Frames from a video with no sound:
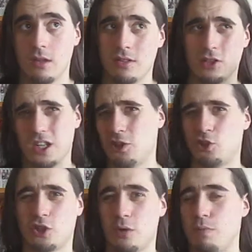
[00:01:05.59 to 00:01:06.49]
There's
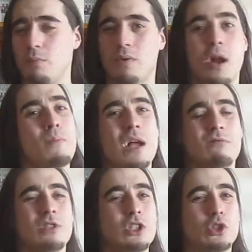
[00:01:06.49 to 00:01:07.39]
laser shipping, but I'm
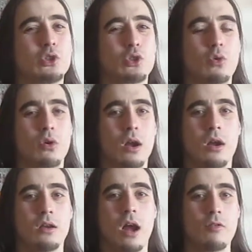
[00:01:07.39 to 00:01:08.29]
not really too sure
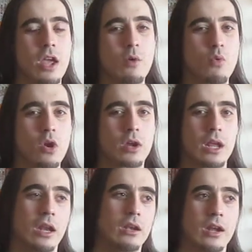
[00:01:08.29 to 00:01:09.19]
on how they work,
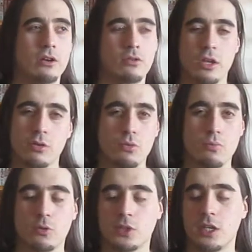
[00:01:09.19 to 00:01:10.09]
and I know they do
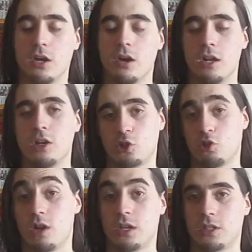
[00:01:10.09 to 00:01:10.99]
mostly
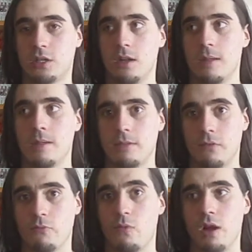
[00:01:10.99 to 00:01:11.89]
electronics
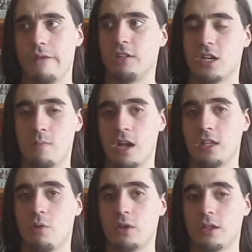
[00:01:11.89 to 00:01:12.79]
every time I
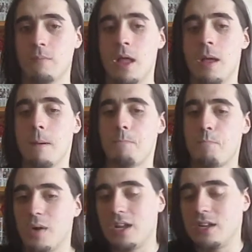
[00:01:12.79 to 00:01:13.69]
dealt with them.
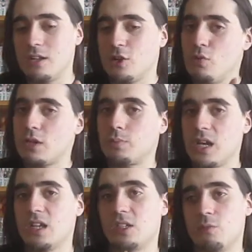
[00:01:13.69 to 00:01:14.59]
But
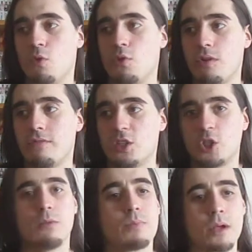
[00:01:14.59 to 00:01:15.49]
USPS is more of the
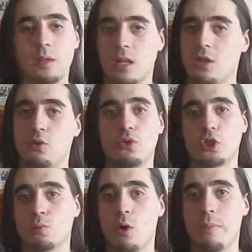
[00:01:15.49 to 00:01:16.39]
cheap. They do the
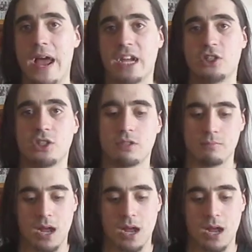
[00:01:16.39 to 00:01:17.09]
small packages.